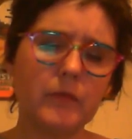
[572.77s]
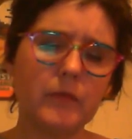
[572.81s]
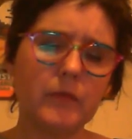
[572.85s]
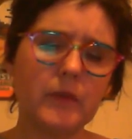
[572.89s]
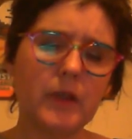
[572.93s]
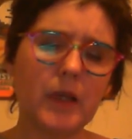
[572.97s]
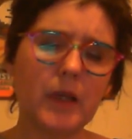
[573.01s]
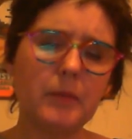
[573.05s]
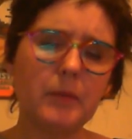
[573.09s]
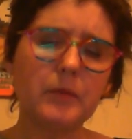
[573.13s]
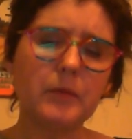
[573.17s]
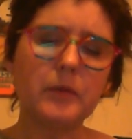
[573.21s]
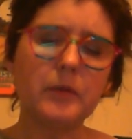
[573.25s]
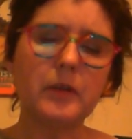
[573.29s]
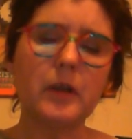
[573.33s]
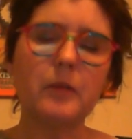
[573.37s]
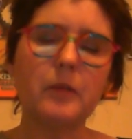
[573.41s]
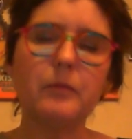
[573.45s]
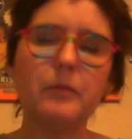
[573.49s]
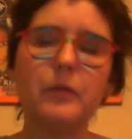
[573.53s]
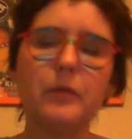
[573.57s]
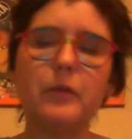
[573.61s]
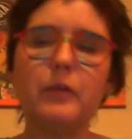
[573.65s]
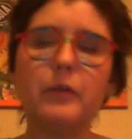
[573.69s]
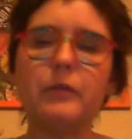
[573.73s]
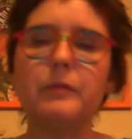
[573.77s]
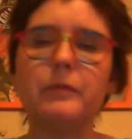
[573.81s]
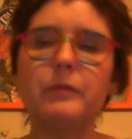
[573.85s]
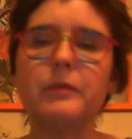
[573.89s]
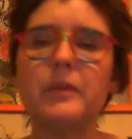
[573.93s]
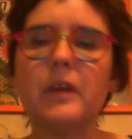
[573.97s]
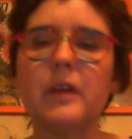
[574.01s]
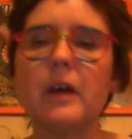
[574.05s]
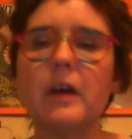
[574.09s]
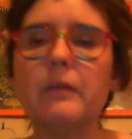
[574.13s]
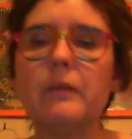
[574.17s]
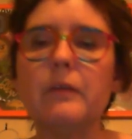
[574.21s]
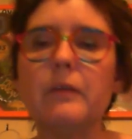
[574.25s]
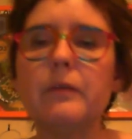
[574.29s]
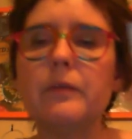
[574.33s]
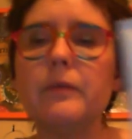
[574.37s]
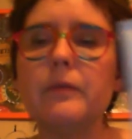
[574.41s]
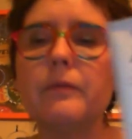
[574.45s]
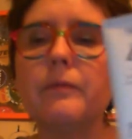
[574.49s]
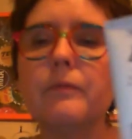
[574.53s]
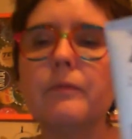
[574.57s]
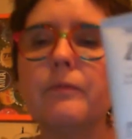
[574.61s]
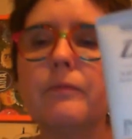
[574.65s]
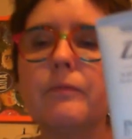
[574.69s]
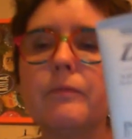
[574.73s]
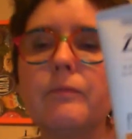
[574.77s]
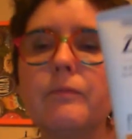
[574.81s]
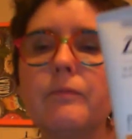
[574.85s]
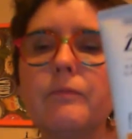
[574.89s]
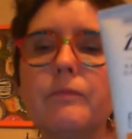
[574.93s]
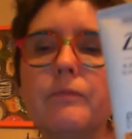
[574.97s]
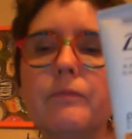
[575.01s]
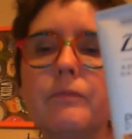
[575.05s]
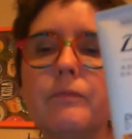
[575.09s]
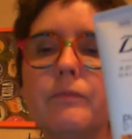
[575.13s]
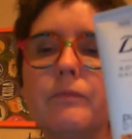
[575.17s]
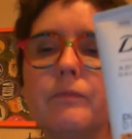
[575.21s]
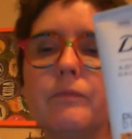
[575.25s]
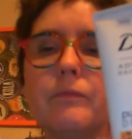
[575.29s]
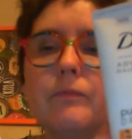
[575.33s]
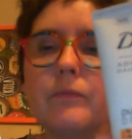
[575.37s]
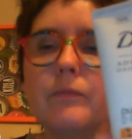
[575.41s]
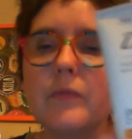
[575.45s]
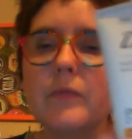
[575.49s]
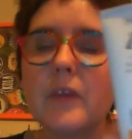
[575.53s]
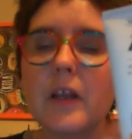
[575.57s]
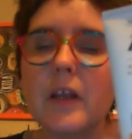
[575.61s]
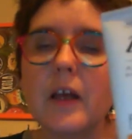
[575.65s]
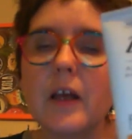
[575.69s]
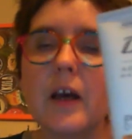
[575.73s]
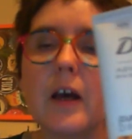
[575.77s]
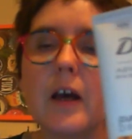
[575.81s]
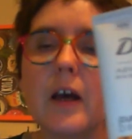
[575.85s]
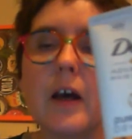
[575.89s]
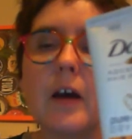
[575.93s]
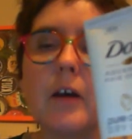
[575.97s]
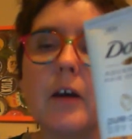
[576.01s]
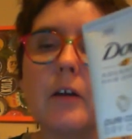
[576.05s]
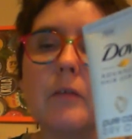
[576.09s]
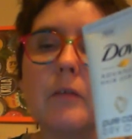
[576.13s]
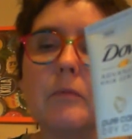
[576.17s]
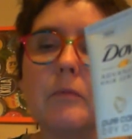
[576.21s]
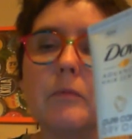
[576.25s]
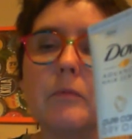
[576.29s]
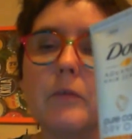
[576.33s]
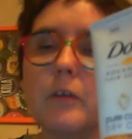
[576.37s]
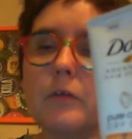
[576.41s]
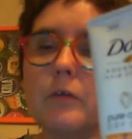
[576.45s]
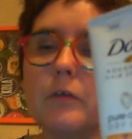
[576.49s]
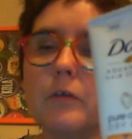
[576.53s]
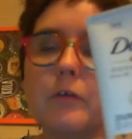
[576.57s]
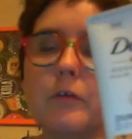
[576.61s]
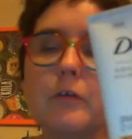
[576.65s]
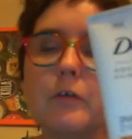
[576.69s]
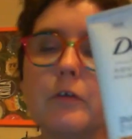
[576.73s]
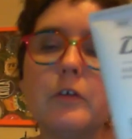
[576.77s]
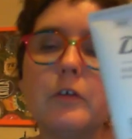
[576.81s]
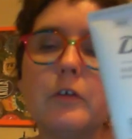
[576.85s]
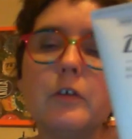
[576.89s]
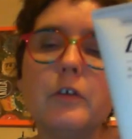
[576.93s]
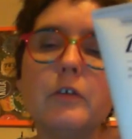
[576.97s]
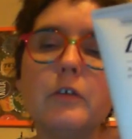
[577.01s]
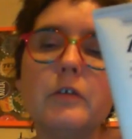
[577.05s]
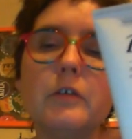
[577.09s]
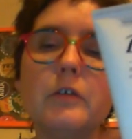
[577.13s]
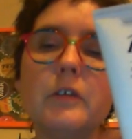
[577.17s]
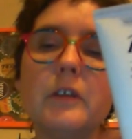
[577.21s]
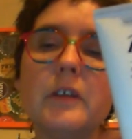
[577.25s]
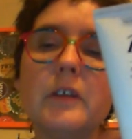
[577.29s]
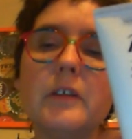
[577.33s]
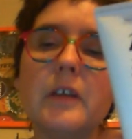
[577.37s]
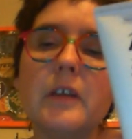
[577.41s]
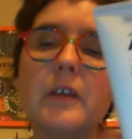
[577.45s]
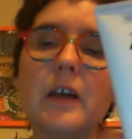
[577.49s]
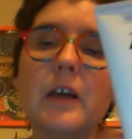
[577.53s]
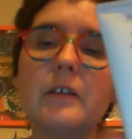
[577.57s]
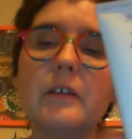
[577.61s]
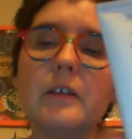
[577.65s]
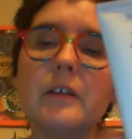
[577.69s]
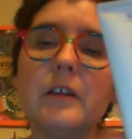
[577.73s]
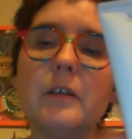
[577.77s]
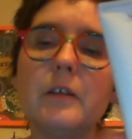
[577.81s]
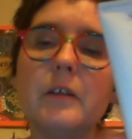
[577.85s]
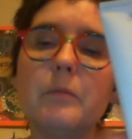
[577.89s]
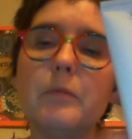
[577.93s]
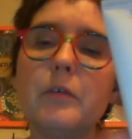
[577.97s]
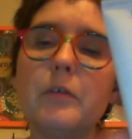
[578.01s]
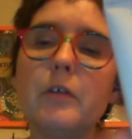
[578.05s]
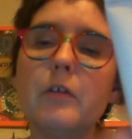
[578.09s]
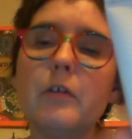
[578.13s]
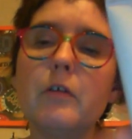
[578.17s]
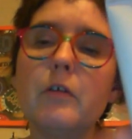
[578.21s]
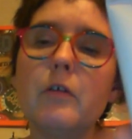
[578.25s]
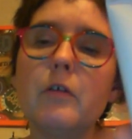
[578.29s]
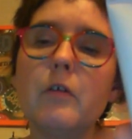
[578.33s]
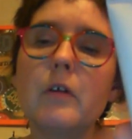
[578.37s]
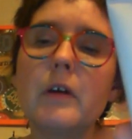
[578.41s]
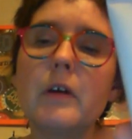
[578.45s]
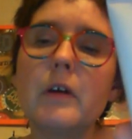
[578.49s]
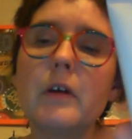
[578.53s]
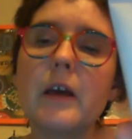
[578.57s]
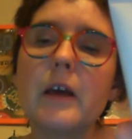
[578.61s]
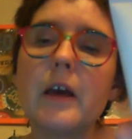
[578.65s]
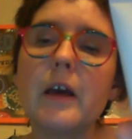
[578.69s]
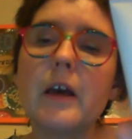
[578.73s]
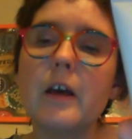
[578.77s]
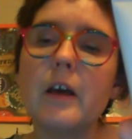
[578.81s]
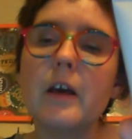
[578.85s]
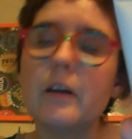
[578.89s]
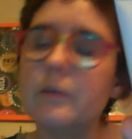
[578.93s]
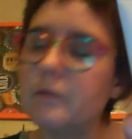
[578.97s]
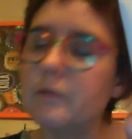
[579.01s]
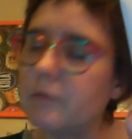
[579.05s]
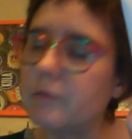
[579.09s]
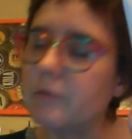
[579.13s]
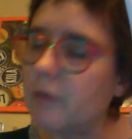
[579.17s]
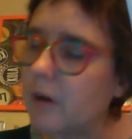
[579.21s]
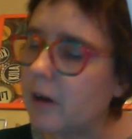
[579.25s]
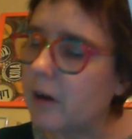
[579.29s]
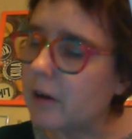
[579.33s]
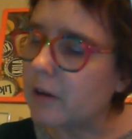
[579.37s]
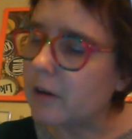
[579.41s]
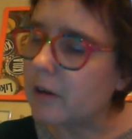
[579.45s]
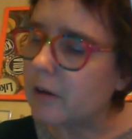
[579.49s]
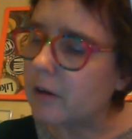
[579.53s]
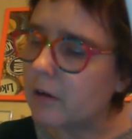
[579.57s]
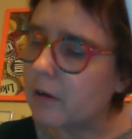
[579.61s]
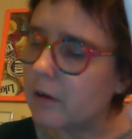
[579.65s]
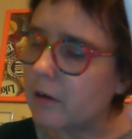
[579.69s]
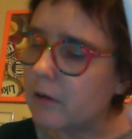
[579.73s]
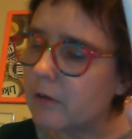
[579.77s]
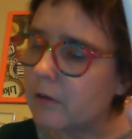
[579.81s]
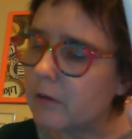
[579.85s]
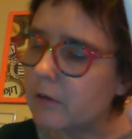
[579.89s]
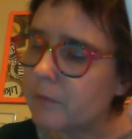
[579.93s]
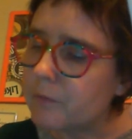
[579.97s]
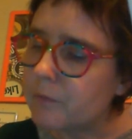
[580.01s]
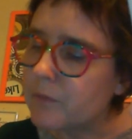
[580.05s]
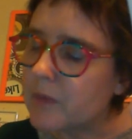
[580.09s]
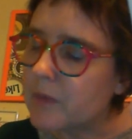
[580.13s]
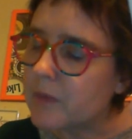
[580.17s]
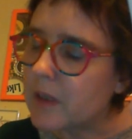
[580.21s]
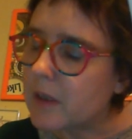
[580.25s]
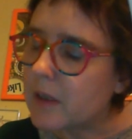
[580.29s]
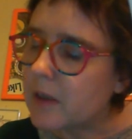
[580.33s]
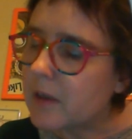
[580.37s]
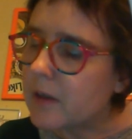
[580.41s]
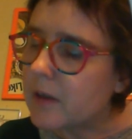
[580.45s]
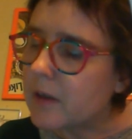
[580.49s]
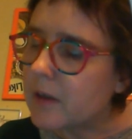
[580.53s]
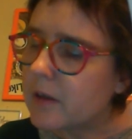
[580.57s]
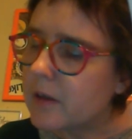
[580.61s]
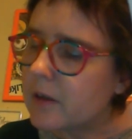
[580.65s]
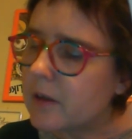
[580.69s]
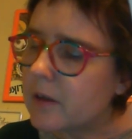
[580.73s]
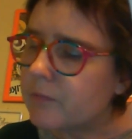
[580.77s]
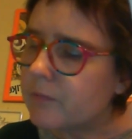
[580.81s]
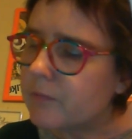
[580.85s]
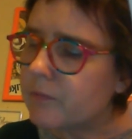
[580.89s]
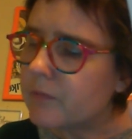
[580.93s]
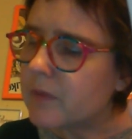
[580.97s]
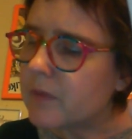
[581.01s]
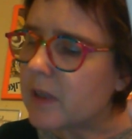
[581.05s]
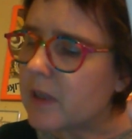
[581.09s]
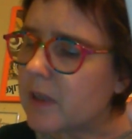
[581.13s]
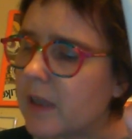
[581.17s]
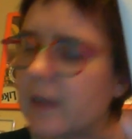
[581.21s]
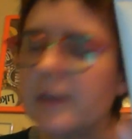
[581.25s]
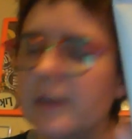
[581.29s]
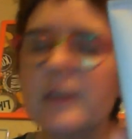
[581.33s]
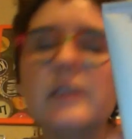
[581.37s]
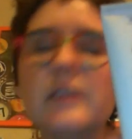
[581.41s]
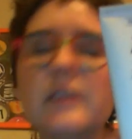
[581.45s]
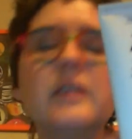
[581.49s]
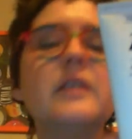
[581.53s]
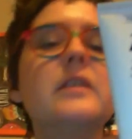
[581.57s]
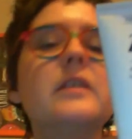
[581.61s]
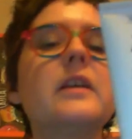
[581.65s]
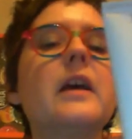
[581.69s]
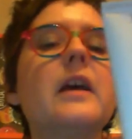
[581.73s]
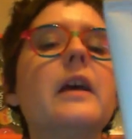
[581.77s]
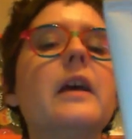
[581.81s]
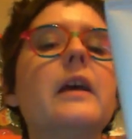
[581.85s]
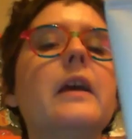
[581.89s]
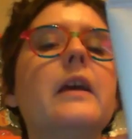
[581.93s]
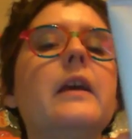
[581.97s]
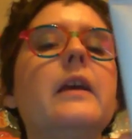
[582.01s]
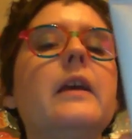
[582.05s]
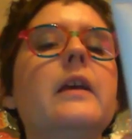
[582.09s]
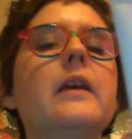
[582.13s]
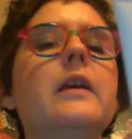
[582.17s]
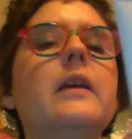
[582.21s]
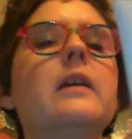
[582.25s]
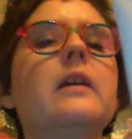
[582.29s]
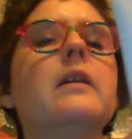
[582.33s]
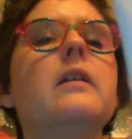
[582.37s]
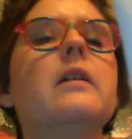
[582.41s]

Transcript: type of shampoo from Dove. Looking forward to using this actually. Pure Care Dry Oil. This is a